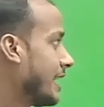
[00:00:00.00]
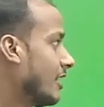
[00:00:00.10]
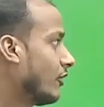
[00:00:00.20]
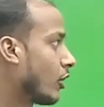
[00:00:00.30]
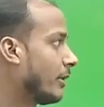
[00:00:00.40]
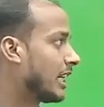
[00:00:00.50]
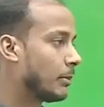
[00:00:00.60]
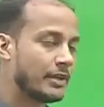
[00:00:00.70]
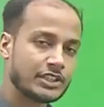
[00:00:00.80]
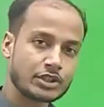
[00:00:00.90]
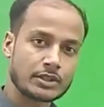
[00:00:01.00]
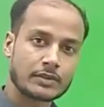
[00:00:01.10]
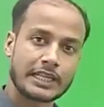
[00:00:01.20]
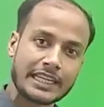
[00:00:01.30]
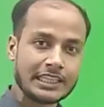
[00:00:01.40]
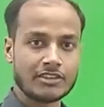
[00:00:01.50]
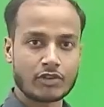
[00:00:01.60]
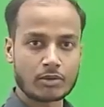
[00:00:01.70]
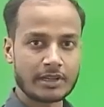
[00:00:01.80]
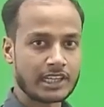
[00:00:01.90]
informative piece
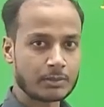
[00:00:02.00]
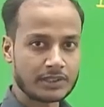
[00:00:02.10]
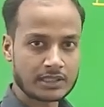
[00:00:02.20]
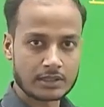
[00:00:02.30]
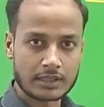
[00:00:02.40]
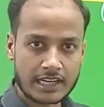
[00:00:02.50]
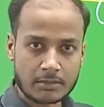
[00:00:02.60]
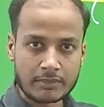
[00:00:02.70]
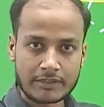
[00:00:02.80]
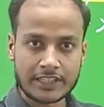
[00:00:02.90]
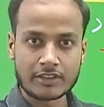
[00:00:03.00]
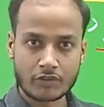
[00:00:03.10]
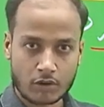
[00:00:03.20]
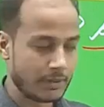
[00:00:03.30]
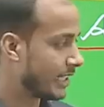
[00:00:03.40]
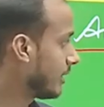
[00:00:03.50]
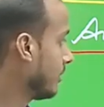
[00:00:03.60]
that may be informative,